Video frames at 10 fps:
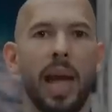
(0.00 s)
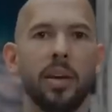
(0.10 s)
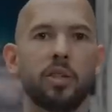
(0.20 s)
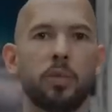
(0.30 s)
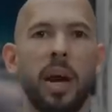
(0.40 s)

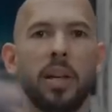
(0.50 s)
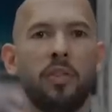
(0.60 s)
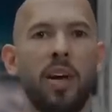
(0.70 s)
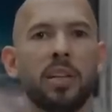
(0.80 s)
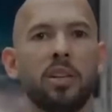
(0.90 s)
And despite
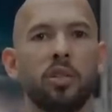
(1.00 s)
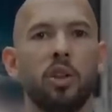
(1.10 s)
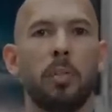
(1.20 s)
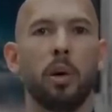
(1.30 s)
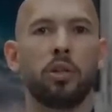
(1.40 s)
the fact it
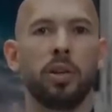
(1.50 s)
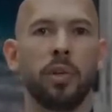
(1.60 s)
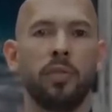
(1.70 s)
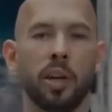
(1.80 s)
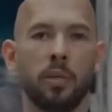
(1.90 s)
doesn't
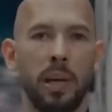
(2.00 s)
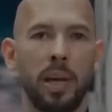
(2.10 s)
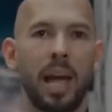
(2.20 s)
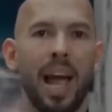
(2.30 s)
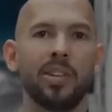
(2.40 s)
emotionally affect
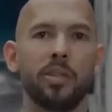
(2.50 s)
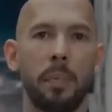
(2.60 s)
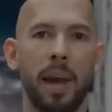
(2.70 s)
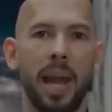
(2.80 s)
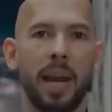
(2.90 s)
me, as a
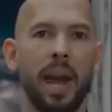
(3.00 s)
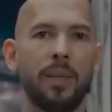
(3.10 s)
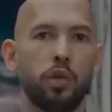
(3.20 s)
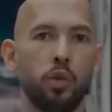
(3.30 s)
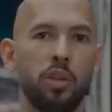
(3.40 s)
man, I
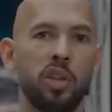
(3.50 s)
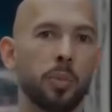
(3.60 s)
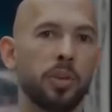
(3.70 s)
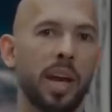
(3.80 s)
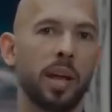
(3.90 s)
have a duty
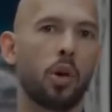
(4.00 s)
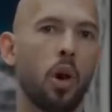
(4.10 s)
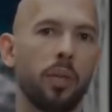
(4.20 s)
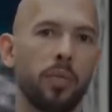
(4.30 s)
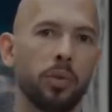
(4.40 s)
to protect
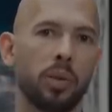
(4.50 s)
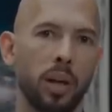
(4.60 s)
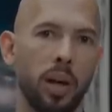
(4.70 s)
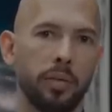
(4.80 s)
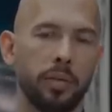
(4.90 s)
all of those
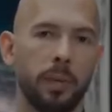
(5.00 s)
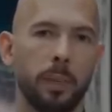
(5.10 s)
I love.